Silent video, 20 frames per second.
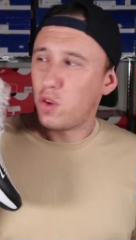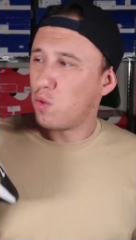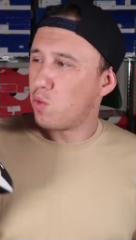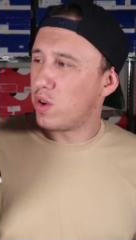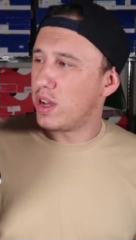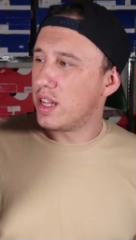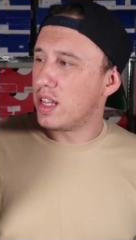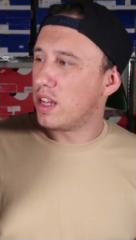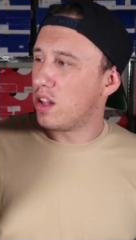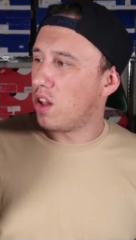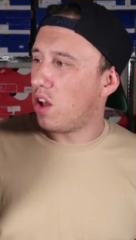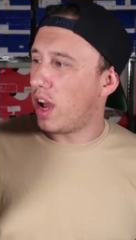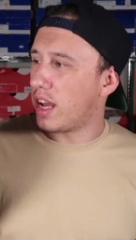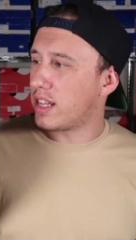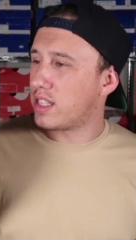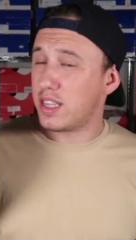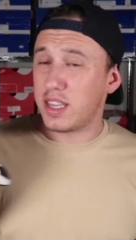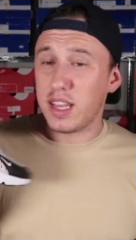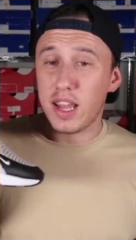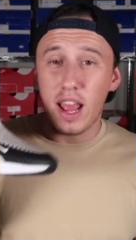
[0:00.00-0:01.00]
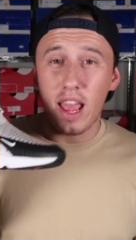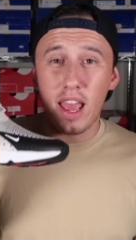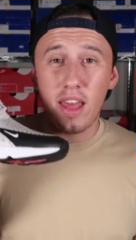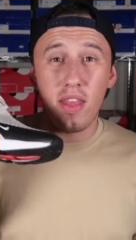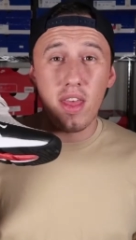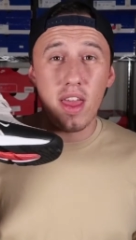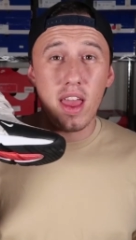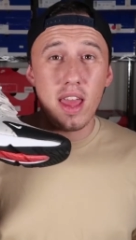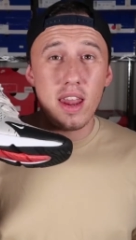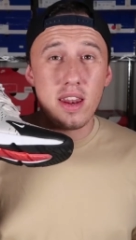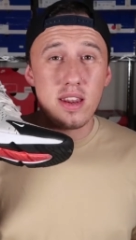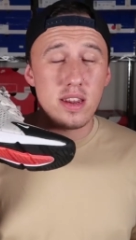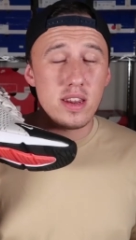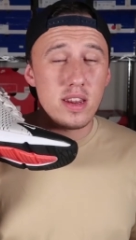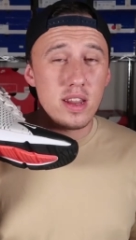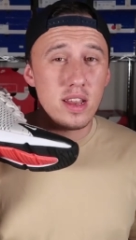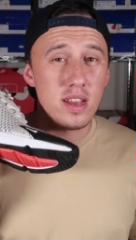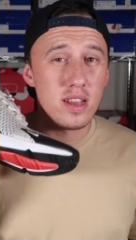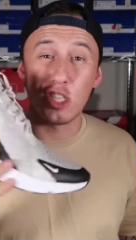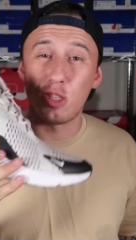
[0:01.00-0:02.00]
really liked it, and
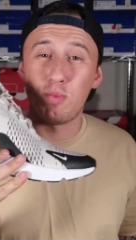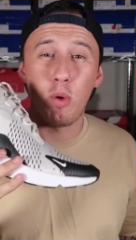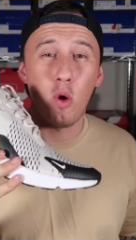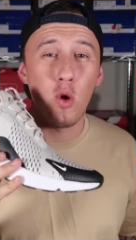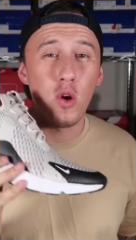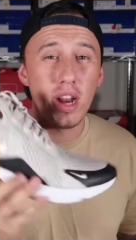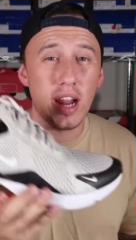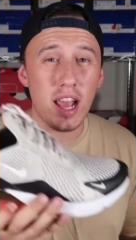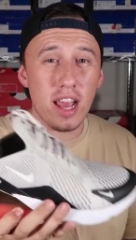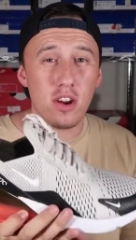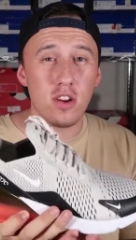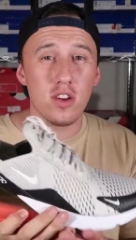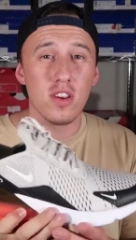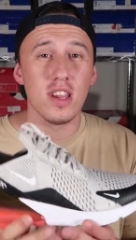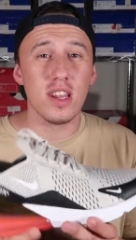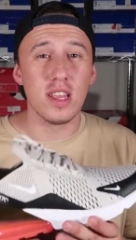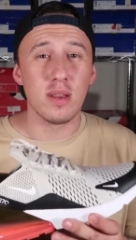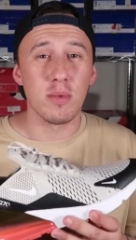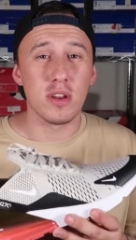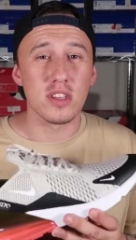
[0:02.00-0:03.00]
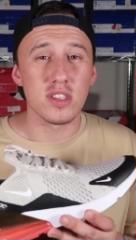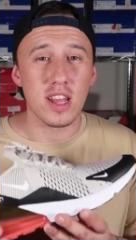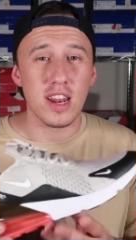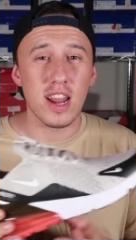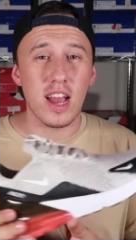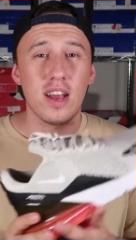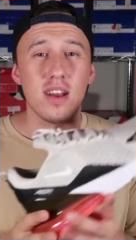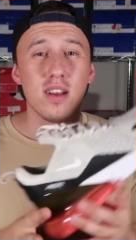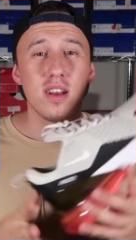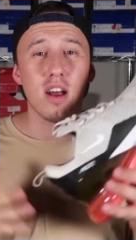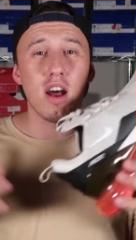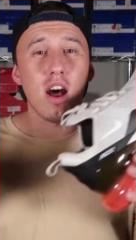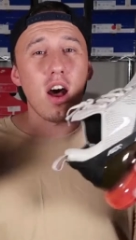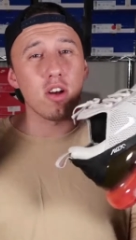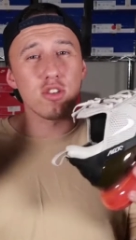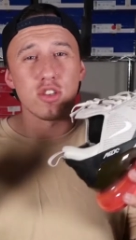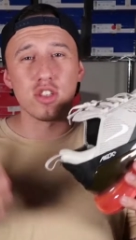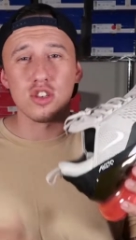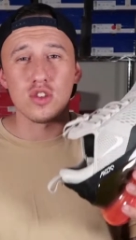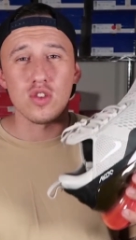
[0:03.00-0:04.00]
then just bought it out on a limb. I was like, nah,
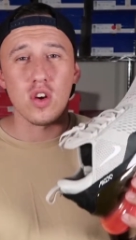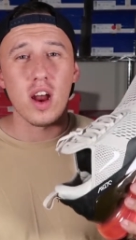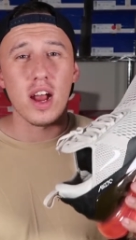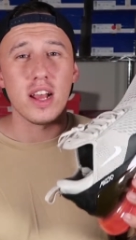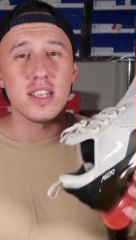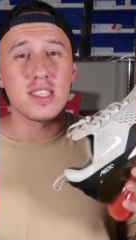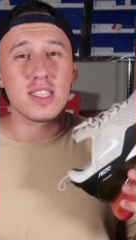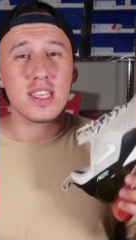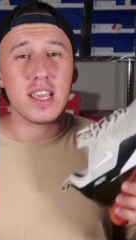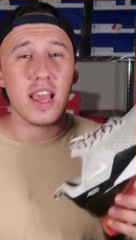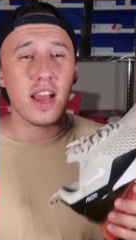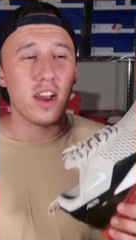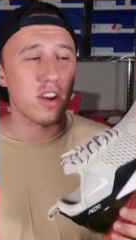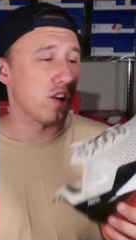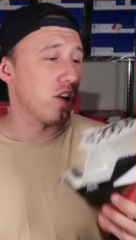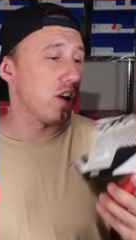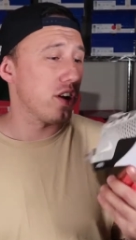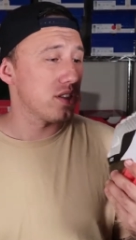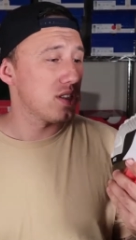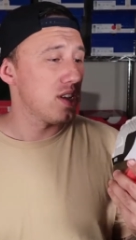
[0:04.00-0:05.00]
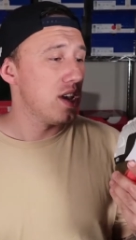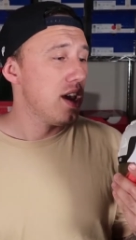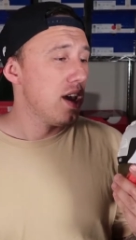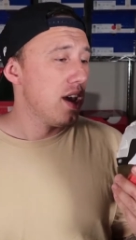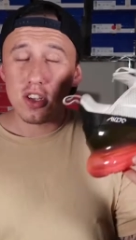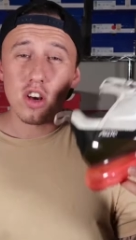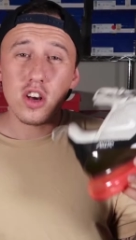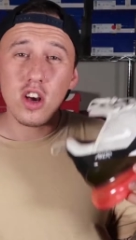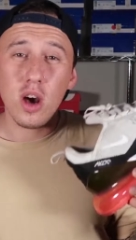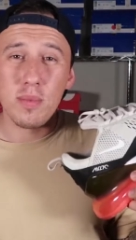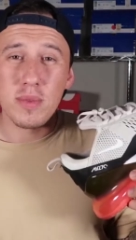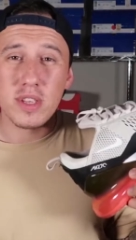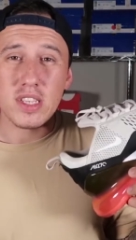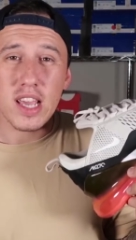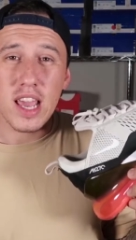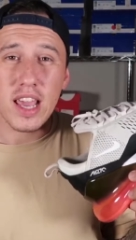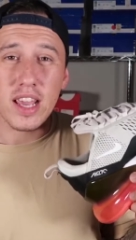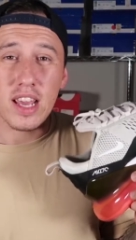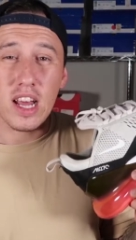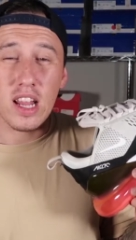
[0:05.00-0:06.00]
I'll just try it, see how it goes. So I copped the
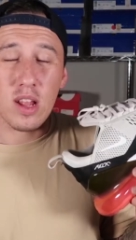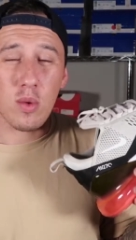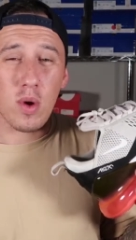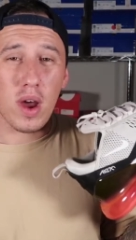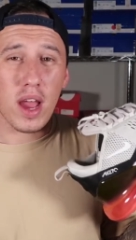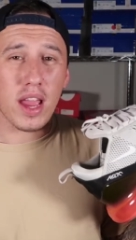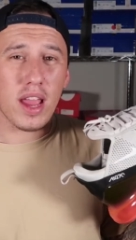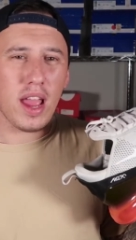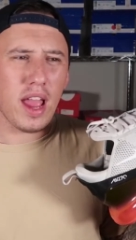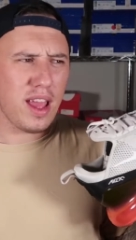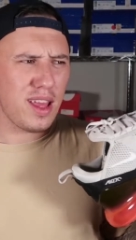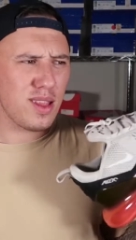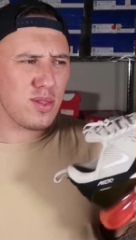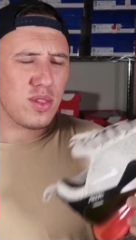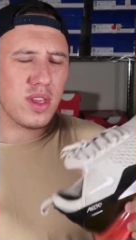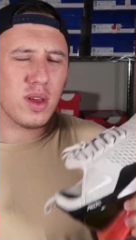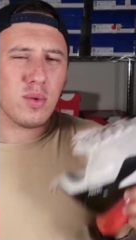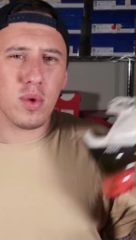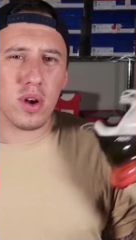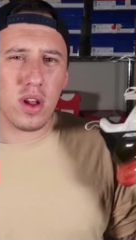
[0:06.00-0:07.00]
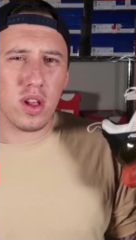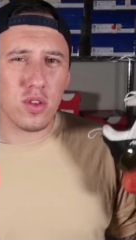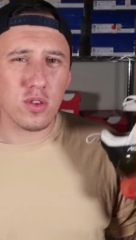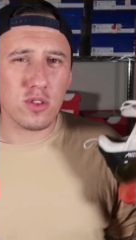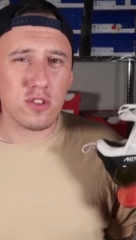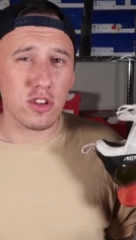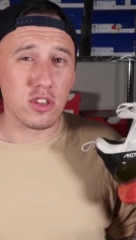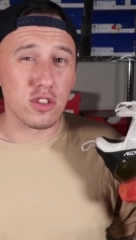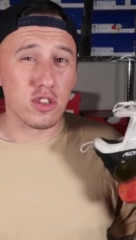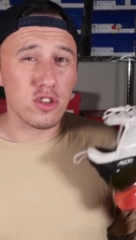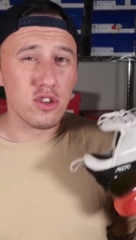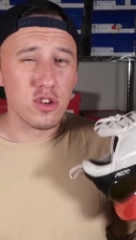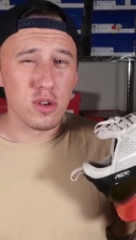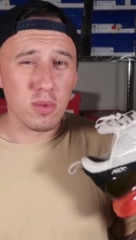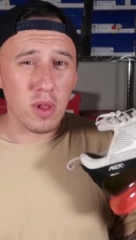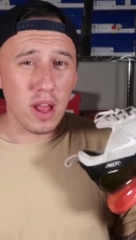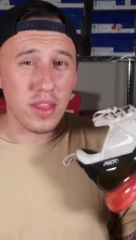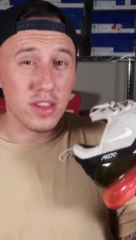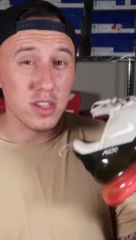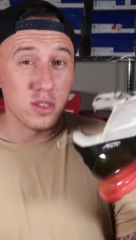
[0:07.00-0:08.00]
tan colorway, and then when I looked on
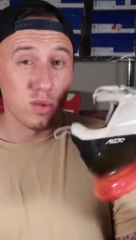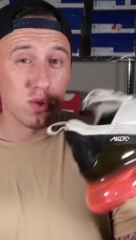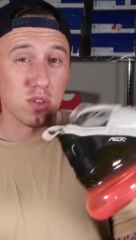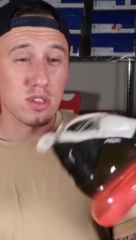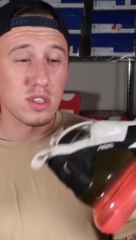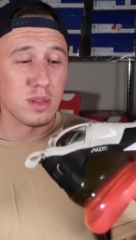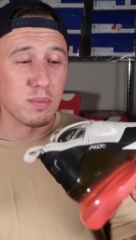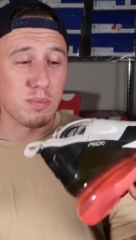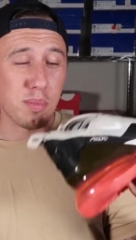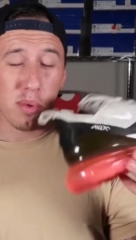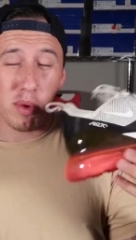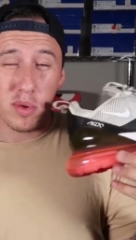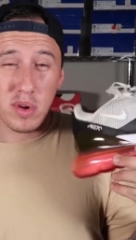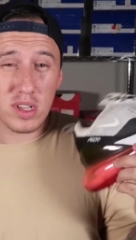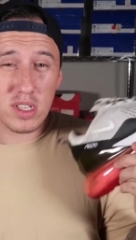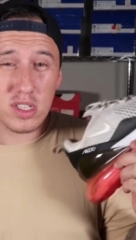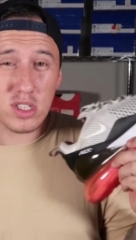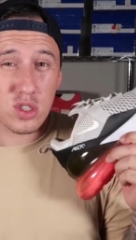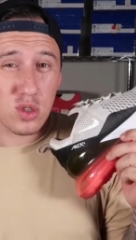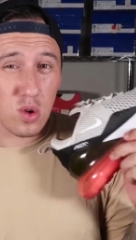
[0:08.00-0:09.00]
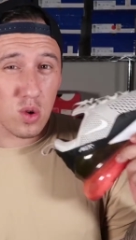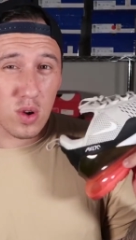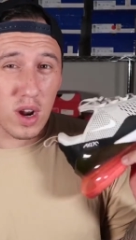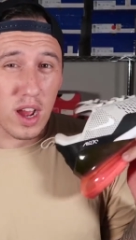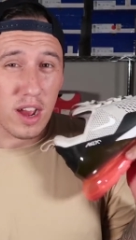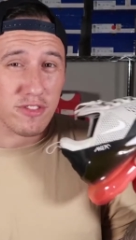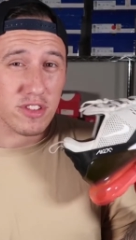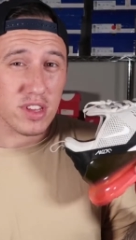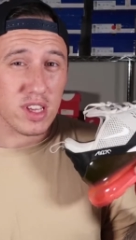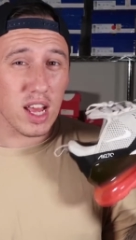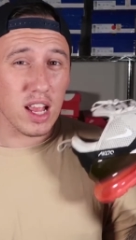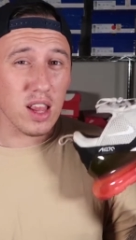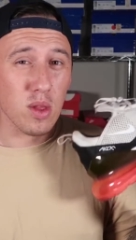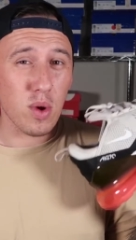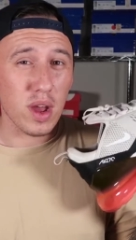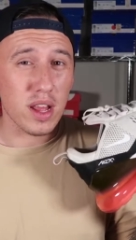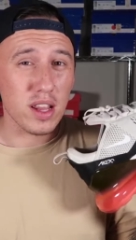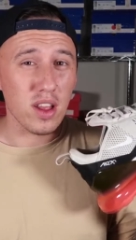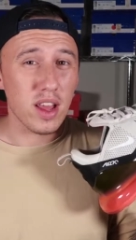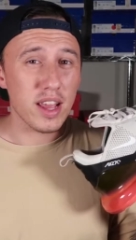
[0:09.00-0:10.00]
YouTube, like, this was a pretty sought after
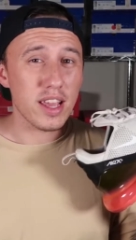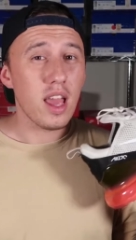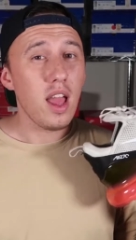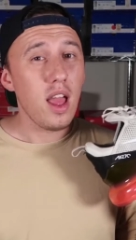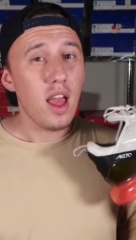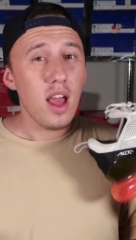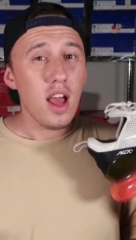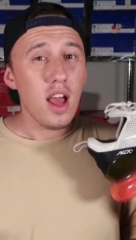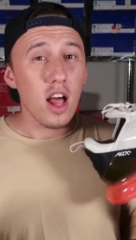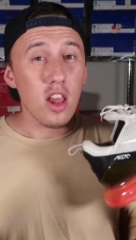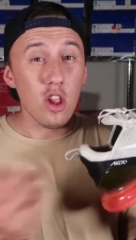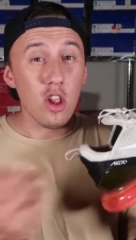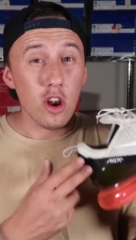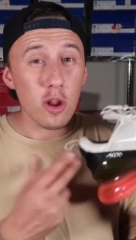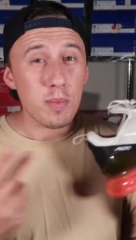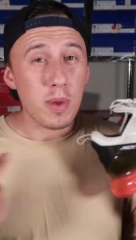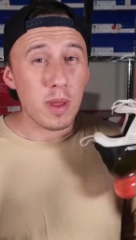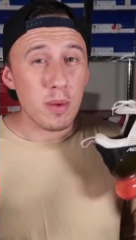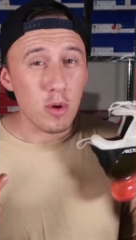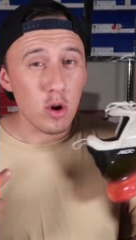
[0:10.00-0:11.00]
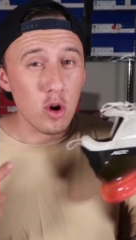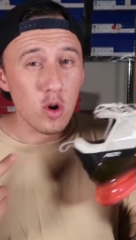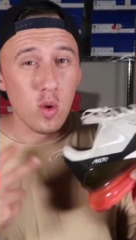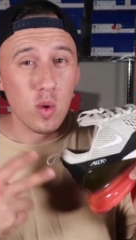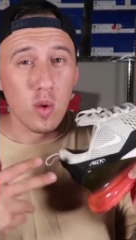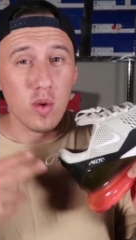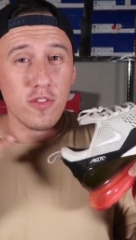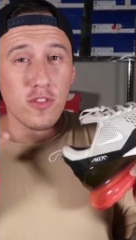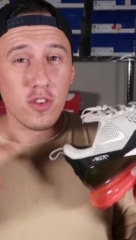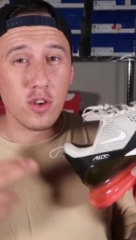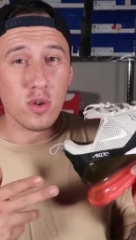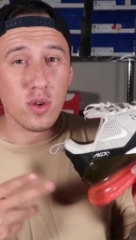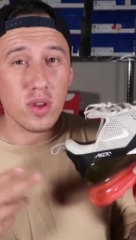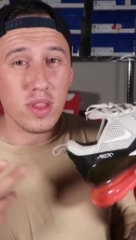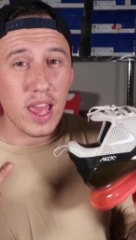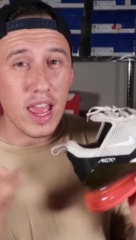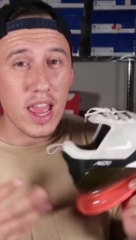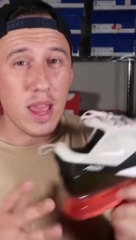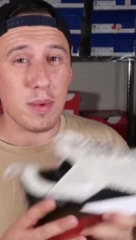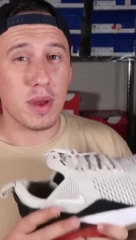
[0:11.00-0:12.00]
colorway. Like, a lot of people who were reviewing
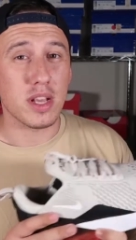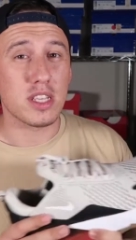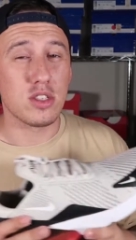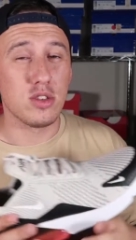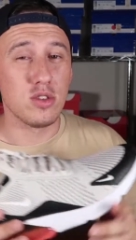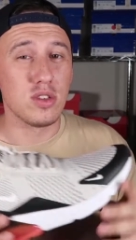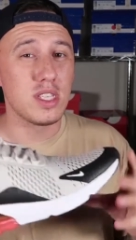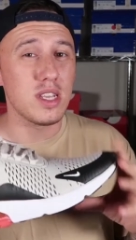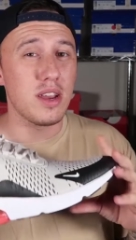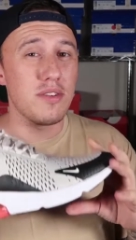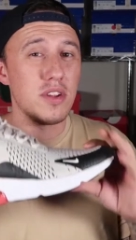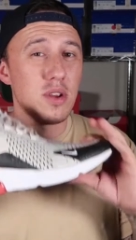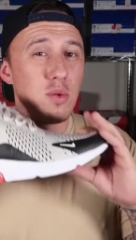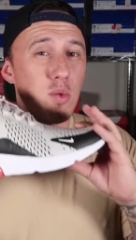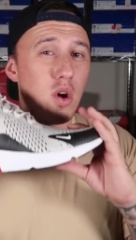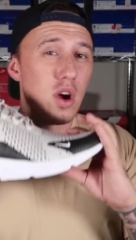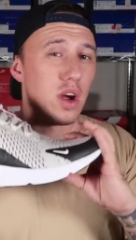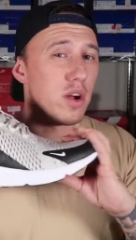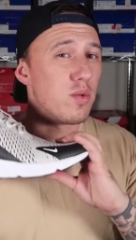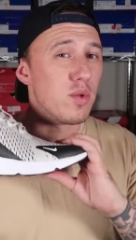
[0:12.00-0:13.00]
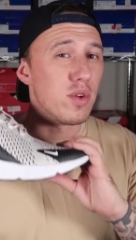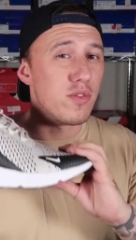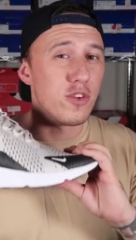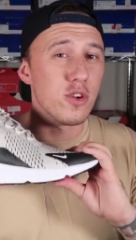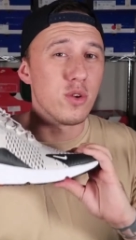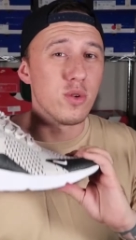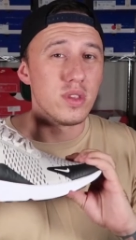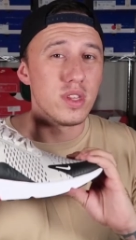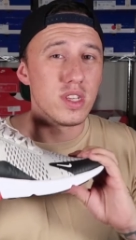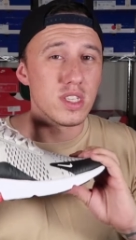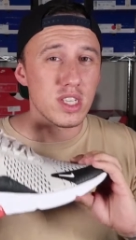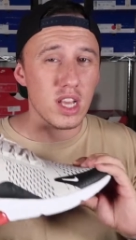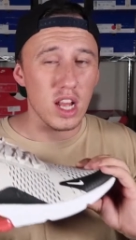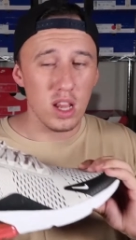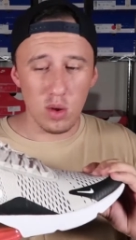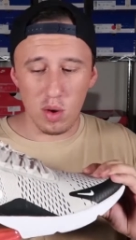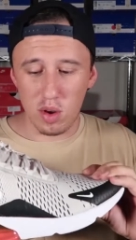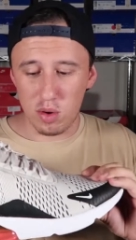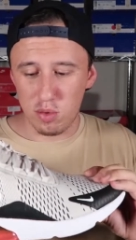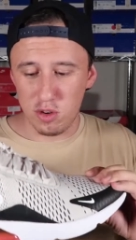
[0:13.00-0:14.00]
the Air Max 270 were reviewing this
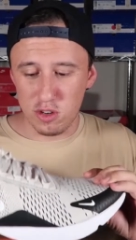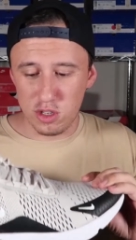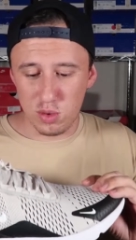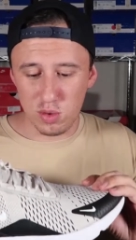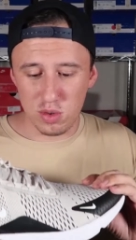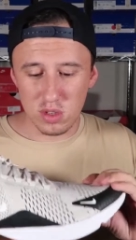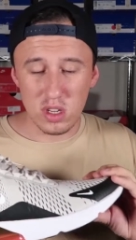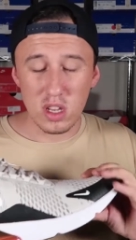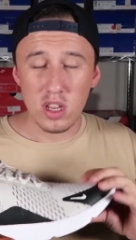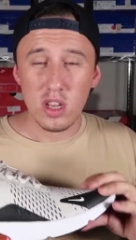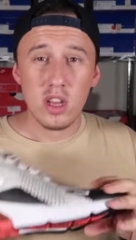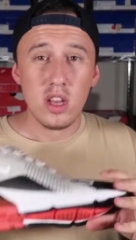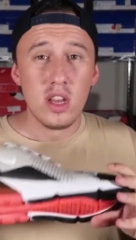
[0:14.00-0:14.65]
colorway, which was,